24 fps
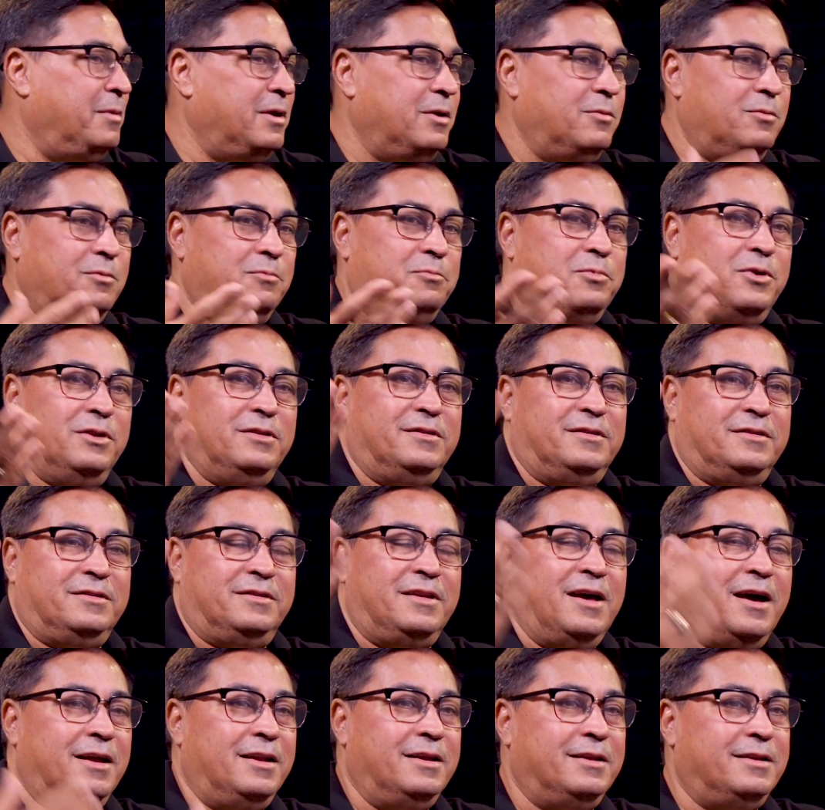I mean, Princess
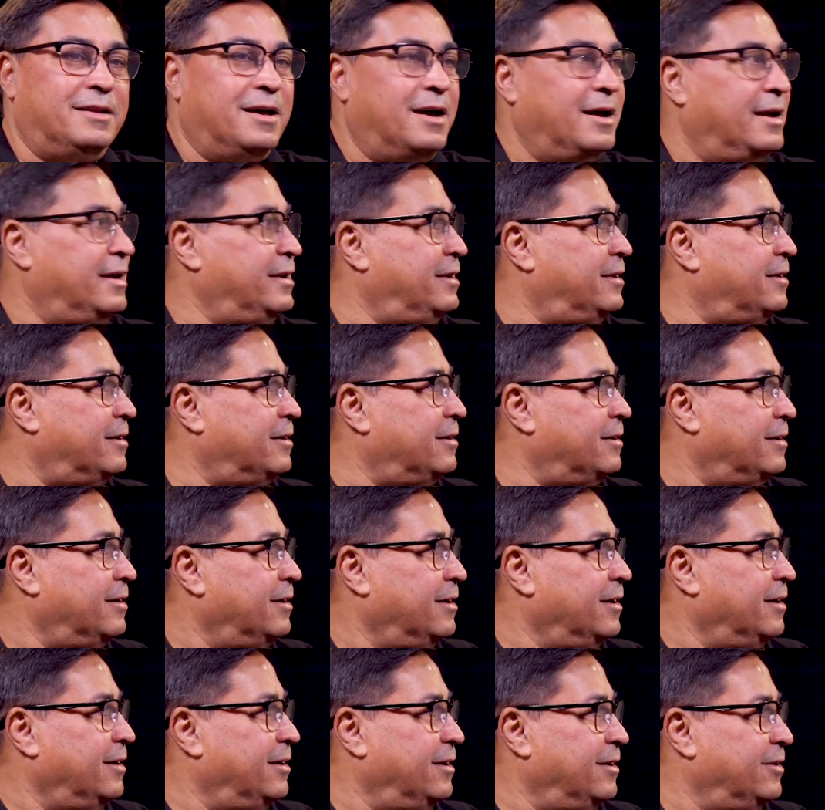Diana died.
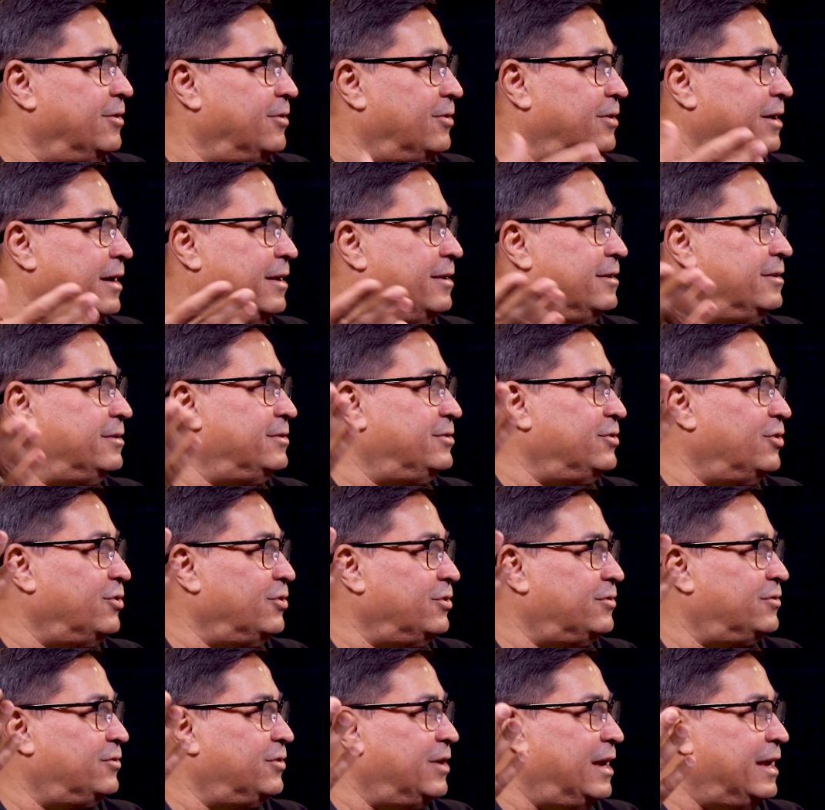Elton
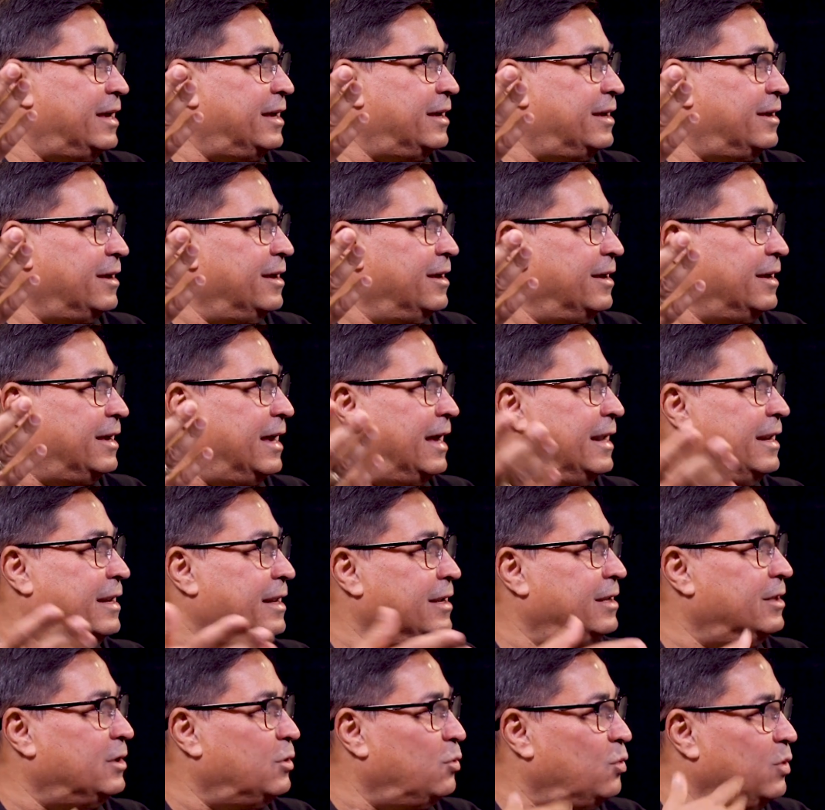John sang
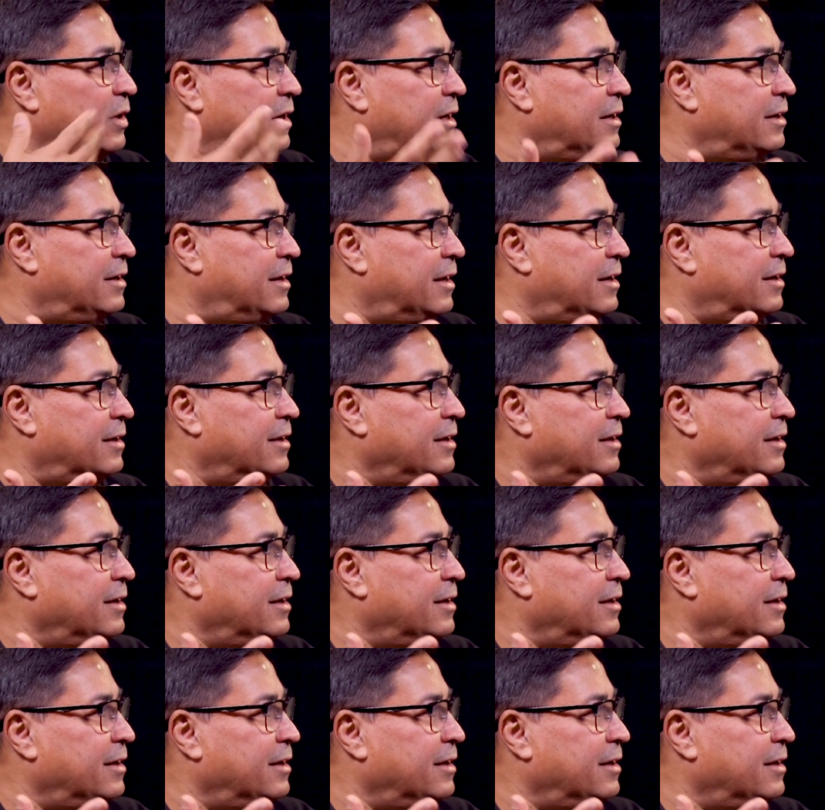"Candle in the Wind," and